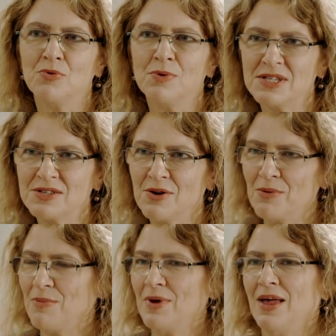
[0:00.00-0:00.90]
to
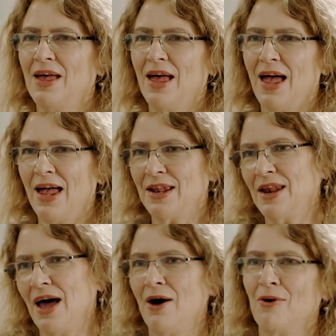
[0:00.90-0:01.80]
wisdom
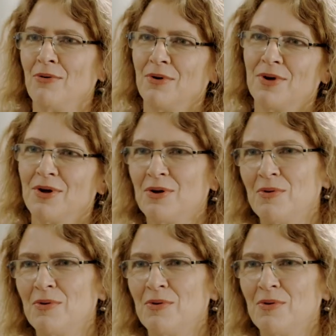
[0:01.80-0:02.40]
and now